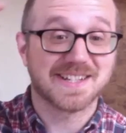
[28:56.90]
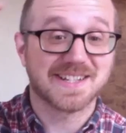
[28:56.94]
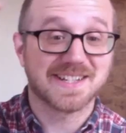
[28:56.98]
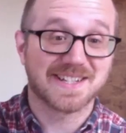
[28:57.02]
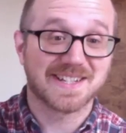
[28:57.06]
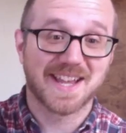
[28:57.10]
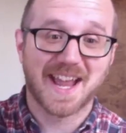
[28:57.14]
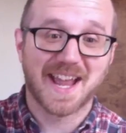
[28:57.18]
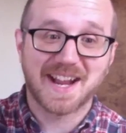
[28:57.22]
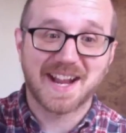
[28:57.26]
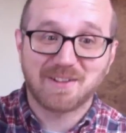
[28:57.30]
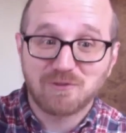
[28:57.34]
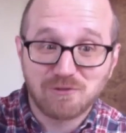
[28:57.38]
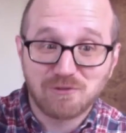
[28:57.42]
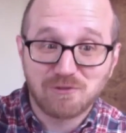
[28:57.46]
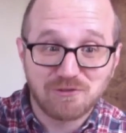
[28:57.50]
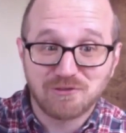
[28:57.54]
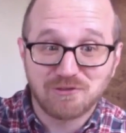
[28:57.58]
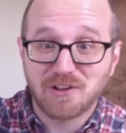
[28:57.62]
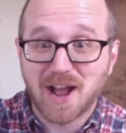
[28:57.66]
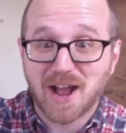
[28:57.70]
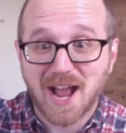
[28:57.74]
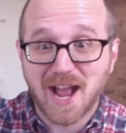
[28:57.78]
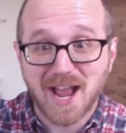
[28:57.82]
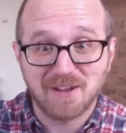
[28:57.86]
this is like
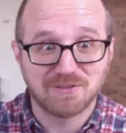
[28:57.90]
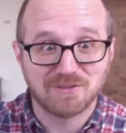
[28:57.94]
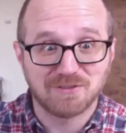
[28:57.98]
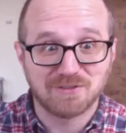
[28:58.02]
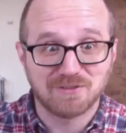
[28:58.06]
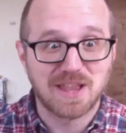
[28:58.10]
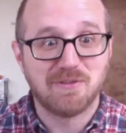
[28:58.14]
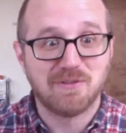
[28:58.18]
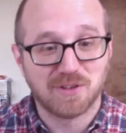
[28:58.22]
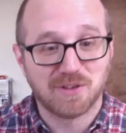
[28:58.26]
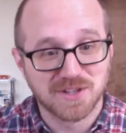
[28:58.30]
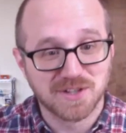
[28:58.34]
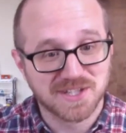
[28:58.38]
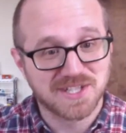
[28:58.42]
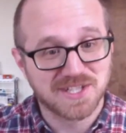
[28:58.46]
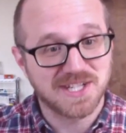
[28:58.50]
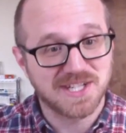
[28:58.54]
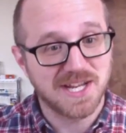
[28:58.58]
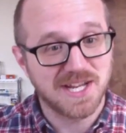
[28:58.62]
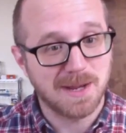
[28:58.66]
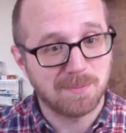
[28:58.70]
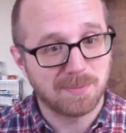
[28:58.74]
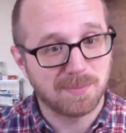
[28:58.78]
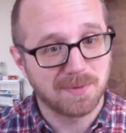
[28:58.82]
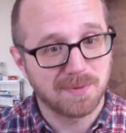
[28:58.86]
five levels
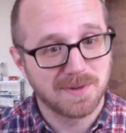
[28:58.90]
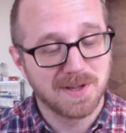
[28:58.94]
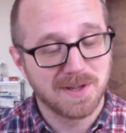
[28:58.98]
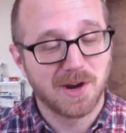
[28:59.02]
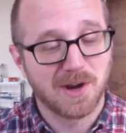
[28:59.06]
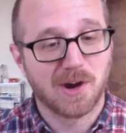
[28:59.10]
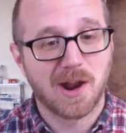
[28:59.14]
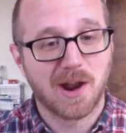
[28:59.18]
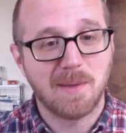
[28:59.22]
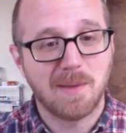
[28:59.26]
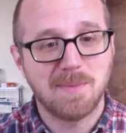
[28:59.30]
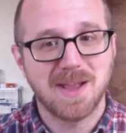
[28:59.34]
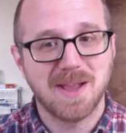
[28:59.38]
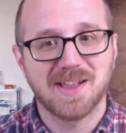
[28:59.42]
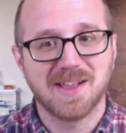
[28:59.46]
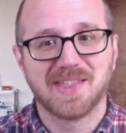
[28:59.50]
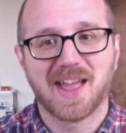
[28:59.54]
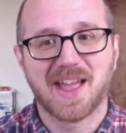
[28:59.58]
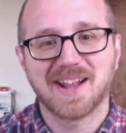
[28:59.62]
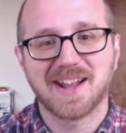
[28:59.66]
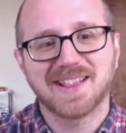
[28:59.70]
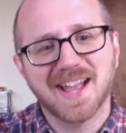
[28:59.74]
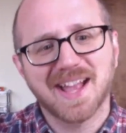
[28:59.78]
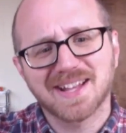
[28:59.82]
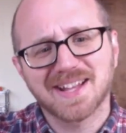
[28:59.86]
deep. You know what I mean?
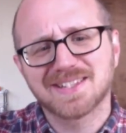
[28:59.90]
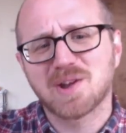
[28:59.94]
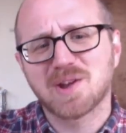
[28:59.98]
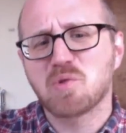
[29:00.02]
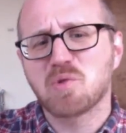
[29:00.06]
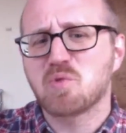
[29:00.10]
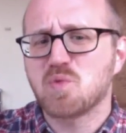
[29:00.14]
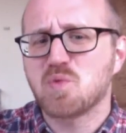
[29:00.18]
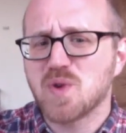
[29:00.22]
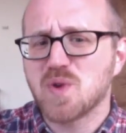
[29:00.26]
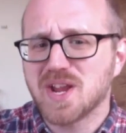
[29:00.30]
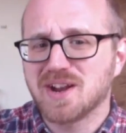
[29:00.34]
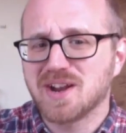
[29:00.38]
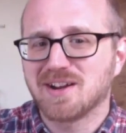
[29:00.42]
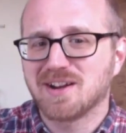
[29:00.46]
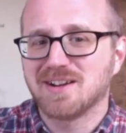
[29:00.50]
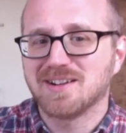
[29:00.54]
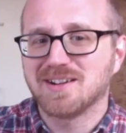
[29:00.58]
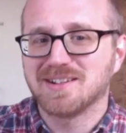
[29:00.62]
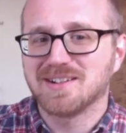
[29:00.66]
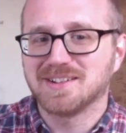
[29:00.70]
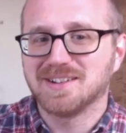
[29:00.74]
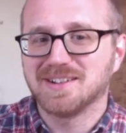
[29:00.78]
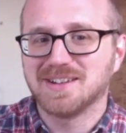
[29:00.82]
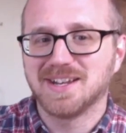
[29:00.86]
Yeah. Like that's a
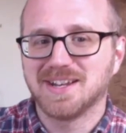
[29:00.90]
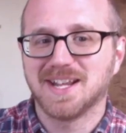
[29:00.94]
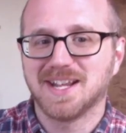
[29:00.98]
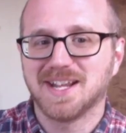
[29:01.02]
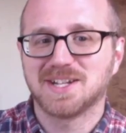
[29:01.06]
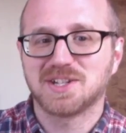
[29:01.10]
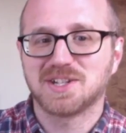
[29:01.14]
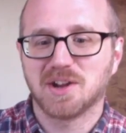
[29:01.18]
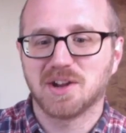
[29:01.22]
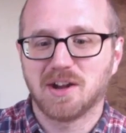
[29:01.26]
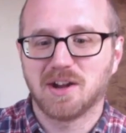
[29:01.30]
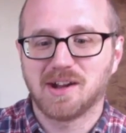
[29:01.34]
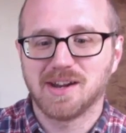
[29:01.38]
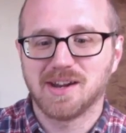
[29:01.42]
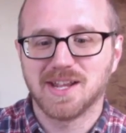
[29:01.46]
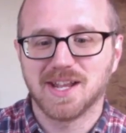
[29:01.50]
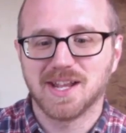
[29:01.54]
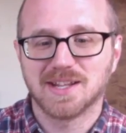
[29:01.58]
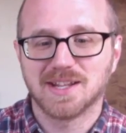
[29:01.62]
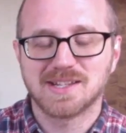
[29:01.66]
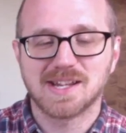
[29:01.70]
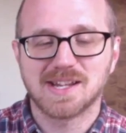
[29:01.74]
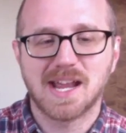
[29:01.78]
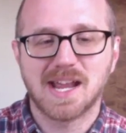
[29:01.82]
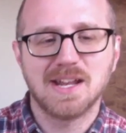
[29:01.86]
weird niche
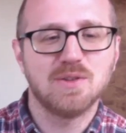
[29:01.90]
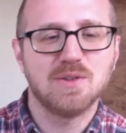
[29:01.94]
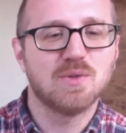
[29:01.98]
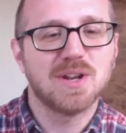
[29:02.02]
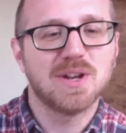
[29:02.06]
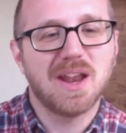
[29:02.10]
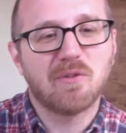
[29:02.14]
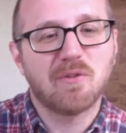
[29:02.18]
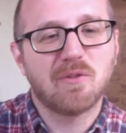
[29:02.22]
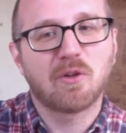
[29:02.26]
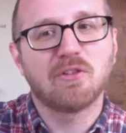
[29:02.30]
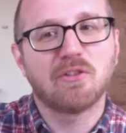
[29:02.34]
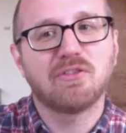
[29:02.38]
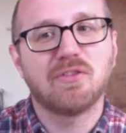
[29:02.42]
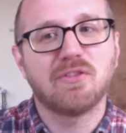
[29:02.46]
audience, and you would never